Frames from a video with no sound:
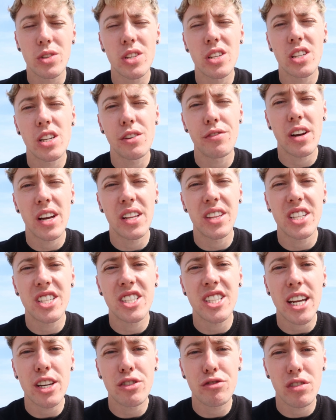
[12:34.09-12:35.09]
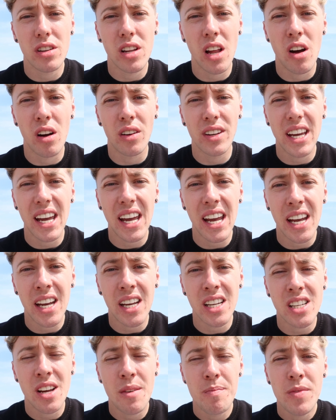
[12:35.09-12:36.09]
which is either in the central
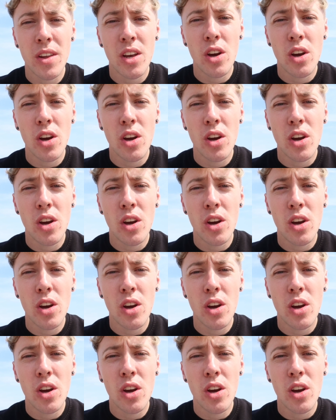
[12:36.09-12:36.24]
arcade